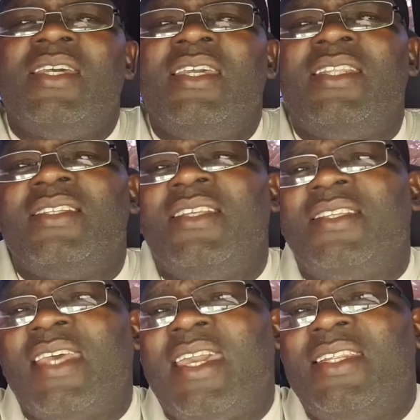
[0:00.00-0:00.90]
it is
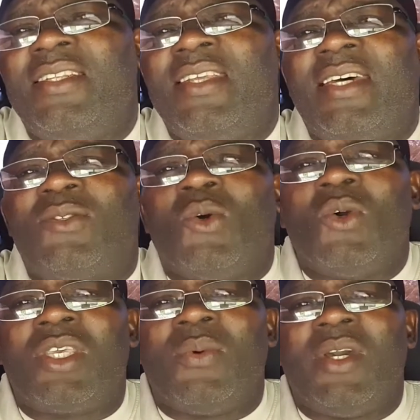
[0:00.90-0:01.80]
decided that,
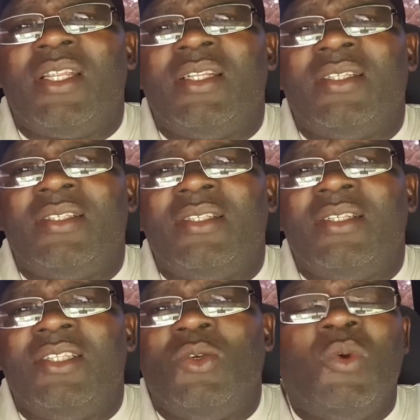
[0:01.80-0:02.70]
okay, well,
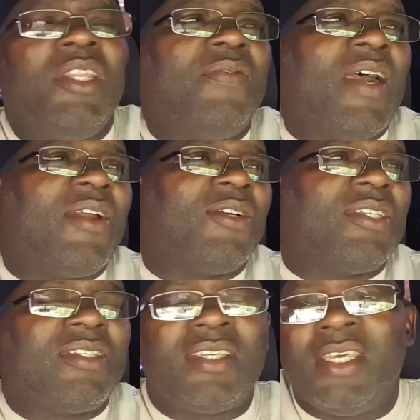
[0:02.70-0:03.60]
the way the virus
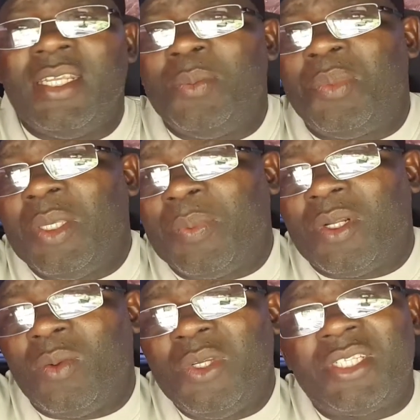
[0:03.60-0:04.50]
is killing
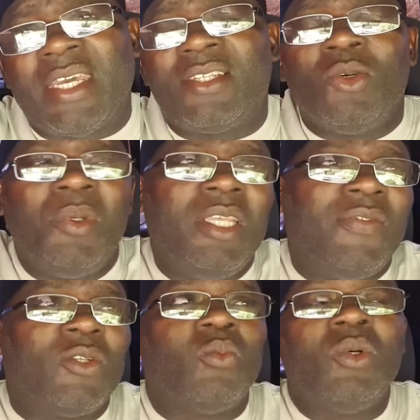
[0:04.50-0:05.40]
people, which I do believe
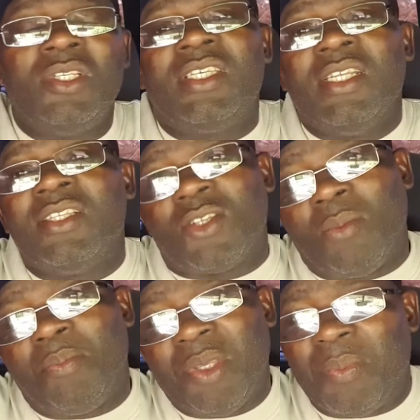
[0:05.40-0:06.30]
it would kill
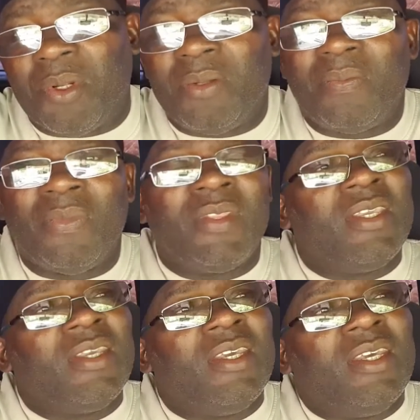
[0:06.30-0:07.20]
some people,
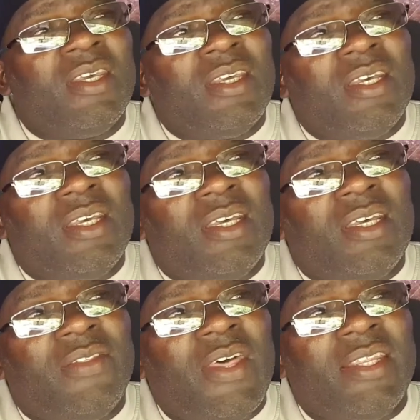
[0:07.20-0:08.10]

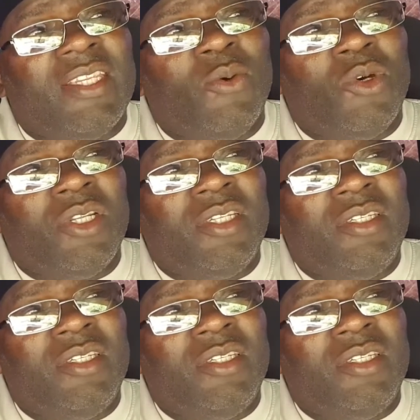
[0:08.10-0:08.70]
that they would